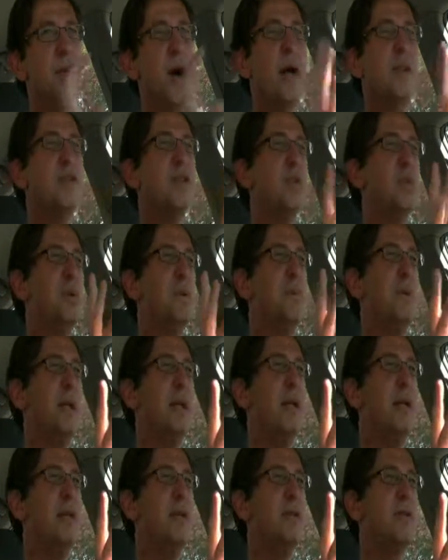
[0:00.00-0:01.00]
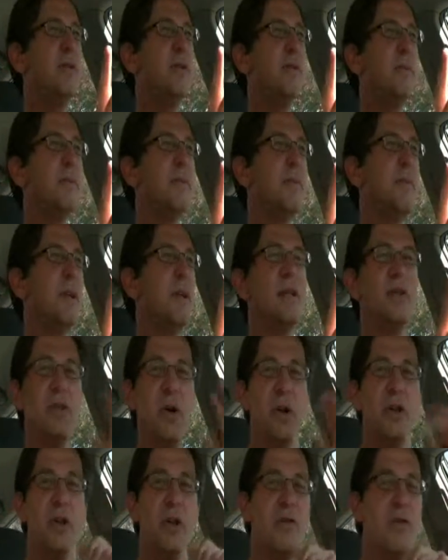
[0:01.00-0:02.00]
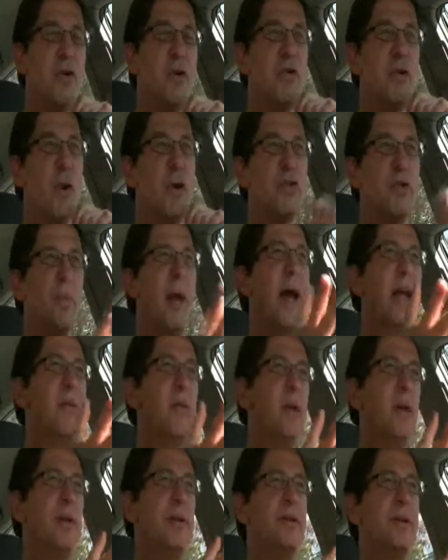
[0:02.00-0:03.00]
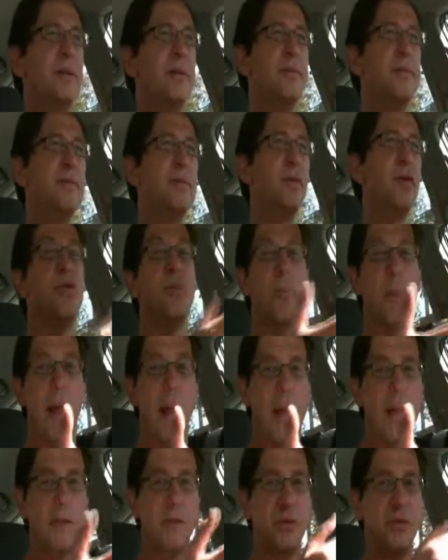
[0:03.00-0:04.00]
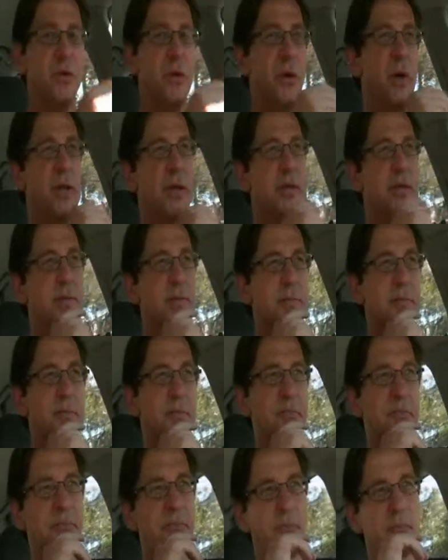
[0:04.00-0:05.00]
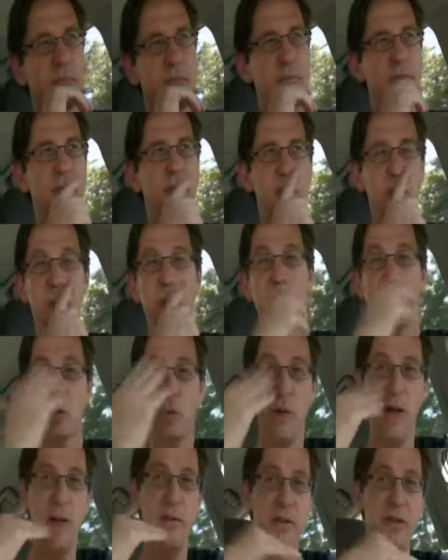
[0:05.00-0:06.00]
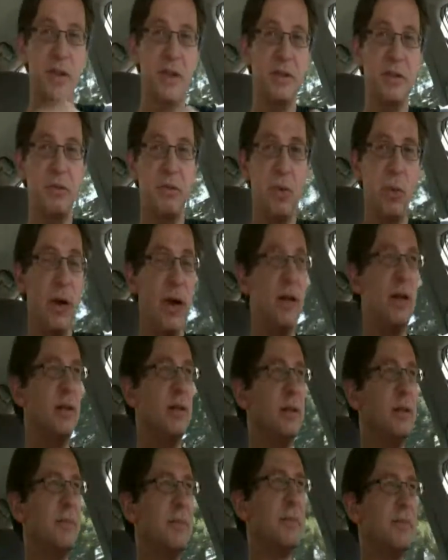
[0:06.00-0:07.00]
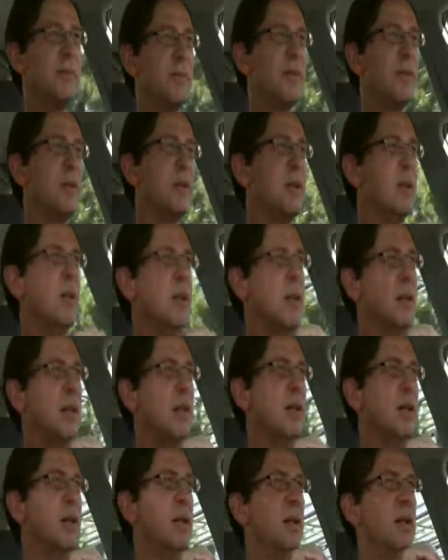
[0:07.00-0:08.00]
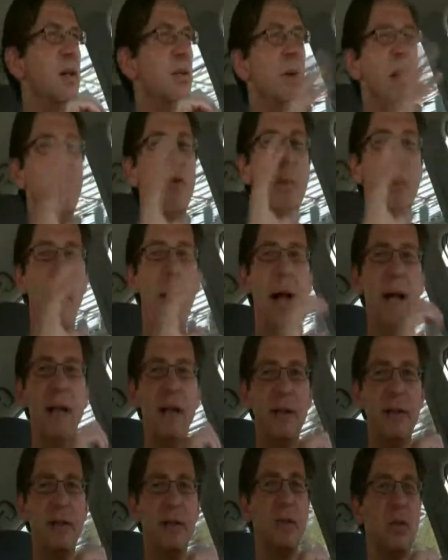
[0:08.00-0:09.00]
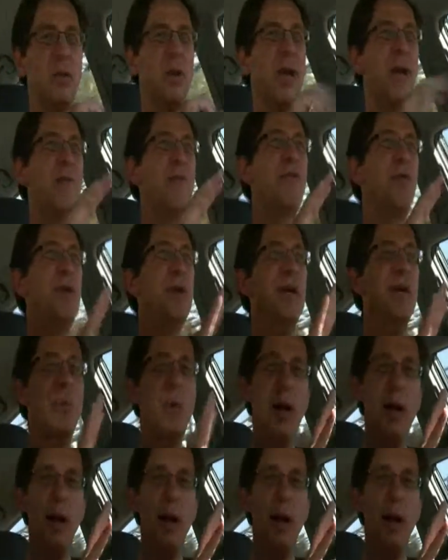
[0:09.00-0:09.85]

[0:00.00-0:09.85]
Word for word: For us human beings, it's very different, of course, from animals, plants, of course, because we have a sense of awareness. We have a mind. We have free